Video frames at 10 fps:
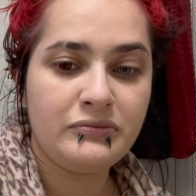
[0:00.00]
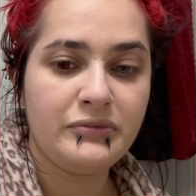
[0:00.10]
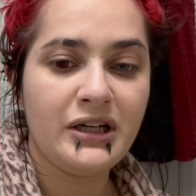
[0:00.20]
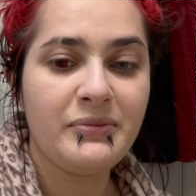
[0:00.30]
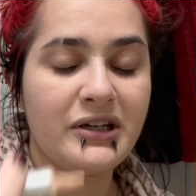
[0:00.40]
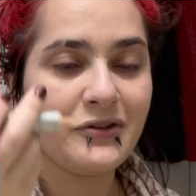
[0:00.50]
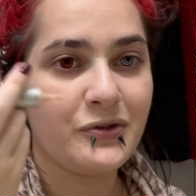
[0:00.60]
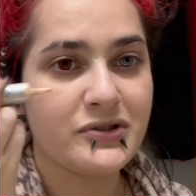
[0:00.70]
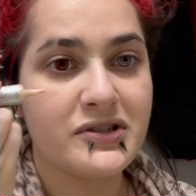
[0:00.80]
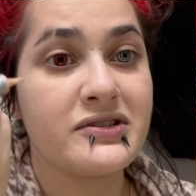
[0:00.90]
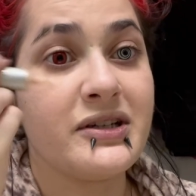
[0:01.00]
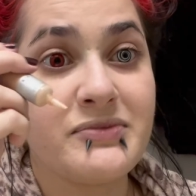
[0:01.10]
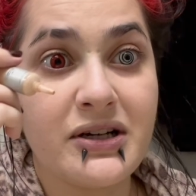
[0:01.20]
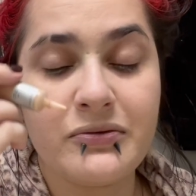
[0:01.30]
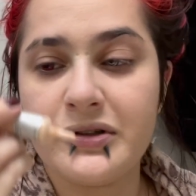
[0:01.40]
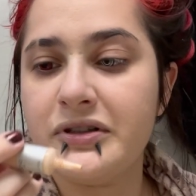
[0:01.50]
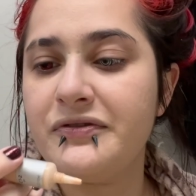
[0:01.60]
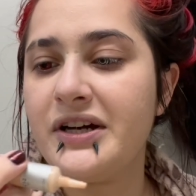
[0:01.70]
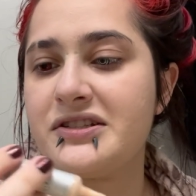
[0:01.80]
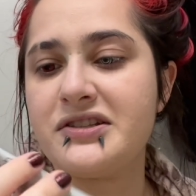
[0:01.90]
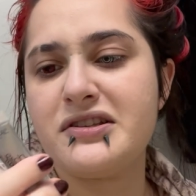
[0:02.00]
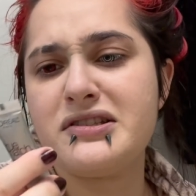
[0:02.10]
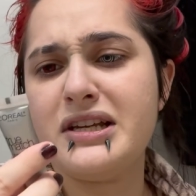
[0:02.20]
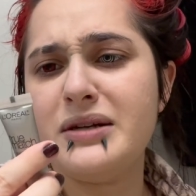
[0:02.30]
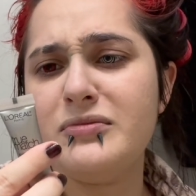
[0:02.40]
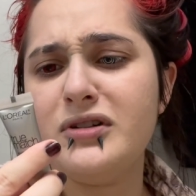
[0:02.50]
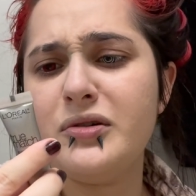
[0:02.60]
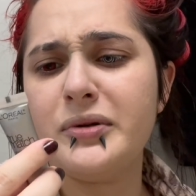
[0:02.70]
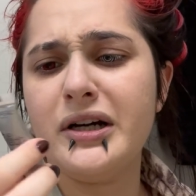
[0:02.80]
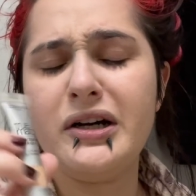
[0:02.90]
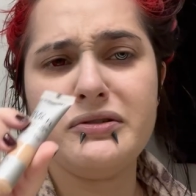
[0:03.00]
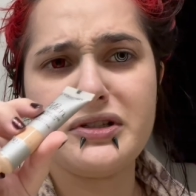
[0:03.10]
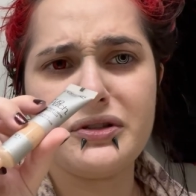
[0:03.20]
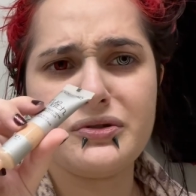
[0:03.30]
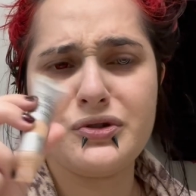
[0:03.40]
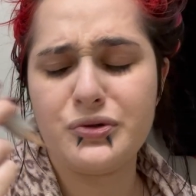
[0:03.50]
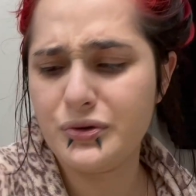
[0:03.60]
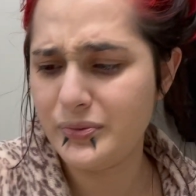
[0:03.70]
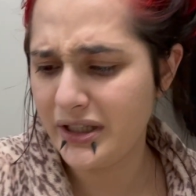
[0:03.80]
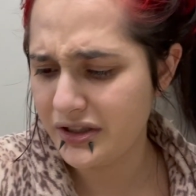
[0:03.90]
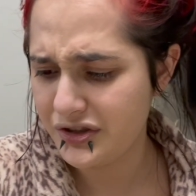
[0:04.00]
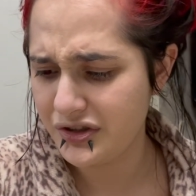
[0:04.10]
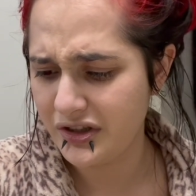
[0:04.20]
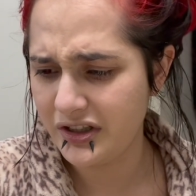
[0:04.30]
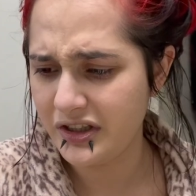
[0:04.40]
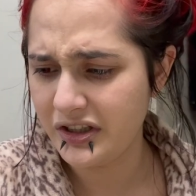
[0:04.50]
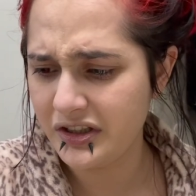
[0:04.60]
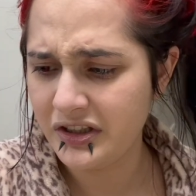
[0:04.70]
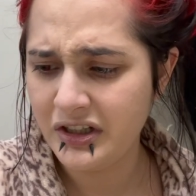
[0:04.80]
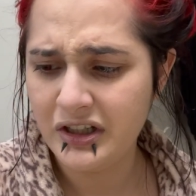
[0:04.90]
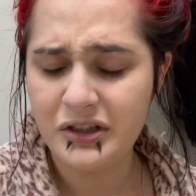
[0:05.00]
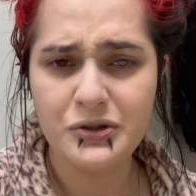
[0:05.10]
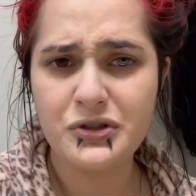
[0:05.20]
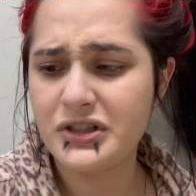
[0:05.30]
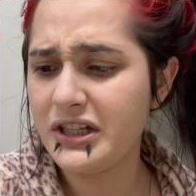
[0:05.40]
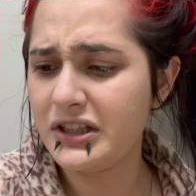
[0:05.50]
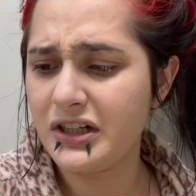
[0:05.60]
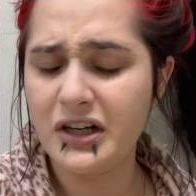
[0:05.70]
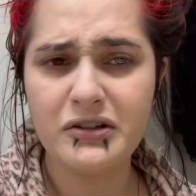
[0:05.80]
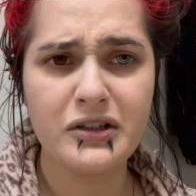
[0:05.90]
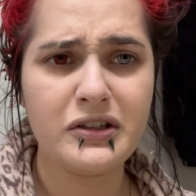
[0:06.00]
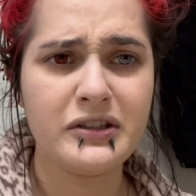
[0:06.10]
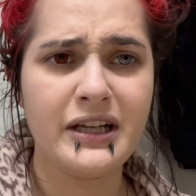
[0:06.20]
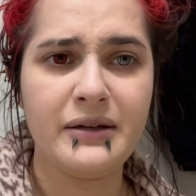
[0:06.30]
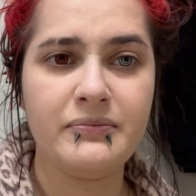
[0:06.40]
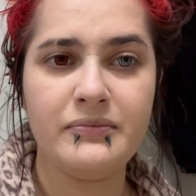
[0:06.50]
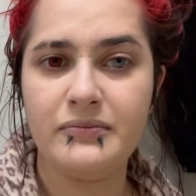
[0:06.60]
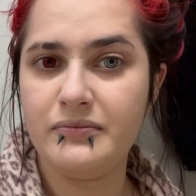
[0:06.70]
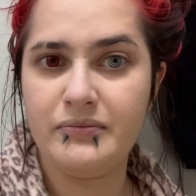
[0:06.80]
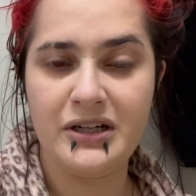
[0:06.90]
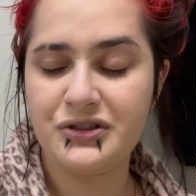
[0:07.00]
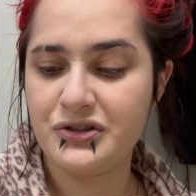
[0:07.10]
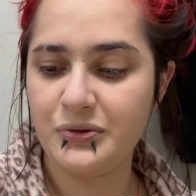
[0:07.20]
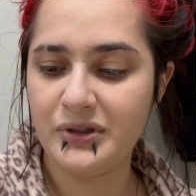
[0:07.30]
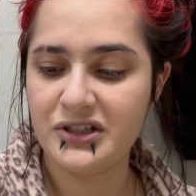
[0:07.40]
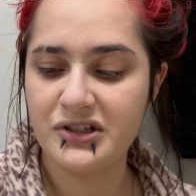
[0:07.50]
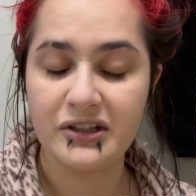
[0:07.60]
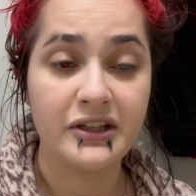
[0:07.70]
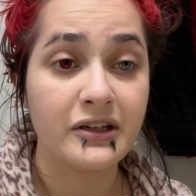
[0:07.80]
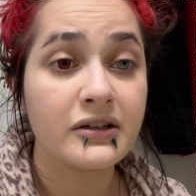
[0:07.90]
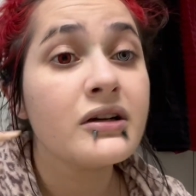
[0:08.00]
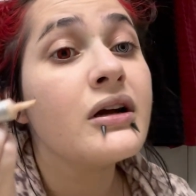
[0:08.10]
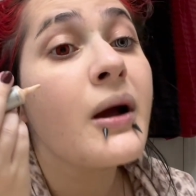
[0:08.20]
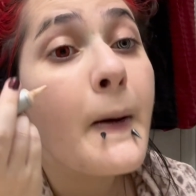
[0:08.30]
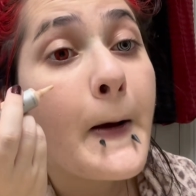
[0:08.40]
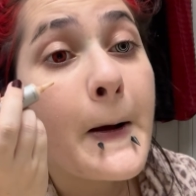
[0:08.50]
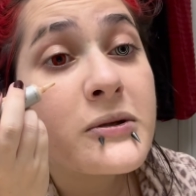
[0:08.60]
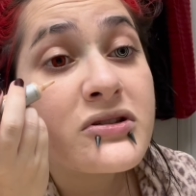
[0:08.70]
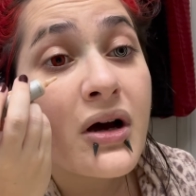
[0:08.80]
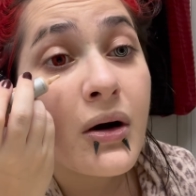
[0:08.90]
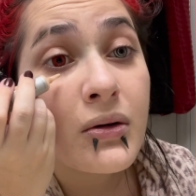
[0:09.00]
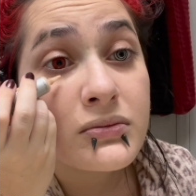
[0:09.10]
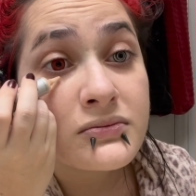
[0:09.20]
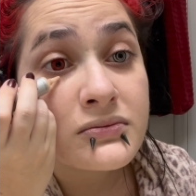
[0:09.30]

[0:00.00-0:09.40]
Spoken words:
you gotta be careful because this comes out really fast. It's the same L'Oreal, it's a true match thing. You just get the color that matches the one that's on here. So